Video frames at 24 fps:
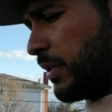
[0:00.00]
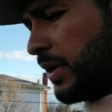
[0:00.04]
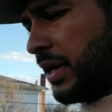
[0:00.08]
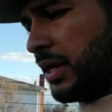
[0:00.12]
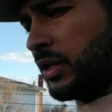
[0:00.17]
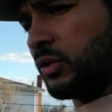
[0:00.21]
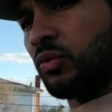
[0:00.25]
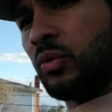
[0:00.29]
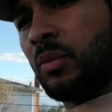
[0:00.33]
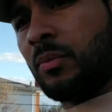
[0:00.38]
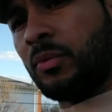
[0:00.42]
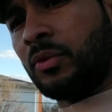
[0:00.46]
my
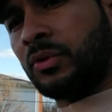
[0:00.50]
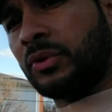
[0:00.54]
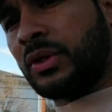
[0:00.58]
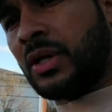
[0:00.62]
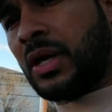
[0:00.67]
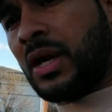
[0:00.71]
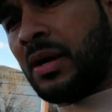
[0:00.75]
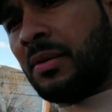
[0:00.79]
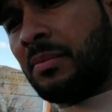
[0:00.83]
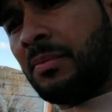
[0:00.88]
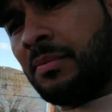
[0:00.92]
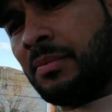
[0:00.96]
hands one more
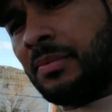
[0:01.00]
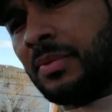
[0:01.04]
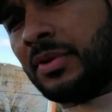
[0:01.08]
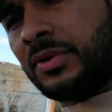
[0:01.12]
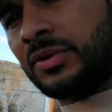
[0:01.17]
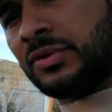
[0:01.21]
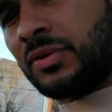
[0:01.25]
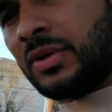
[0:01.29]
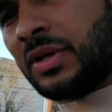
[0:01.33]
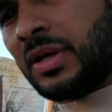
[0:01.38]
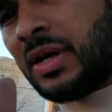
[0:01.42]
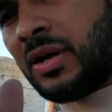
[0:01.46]
time
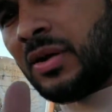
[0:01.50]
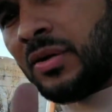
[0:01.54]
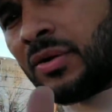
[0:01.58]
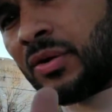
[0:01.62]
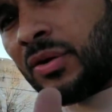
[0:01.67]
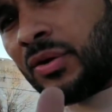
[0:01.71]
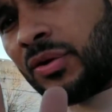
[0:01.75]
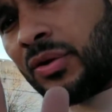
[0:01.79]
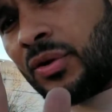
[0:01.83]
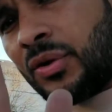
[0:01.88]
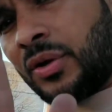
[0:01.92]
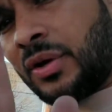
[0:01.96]
because right now
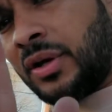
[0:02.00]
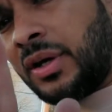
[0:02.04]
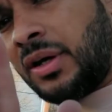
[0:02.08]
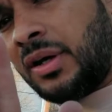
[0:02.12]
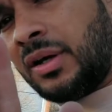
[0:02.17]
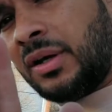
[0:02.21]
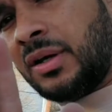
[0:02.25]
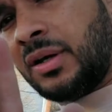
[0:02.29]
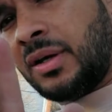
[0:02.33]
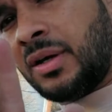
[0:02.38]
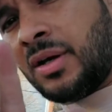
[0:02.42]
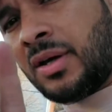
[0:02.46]
they're dirty.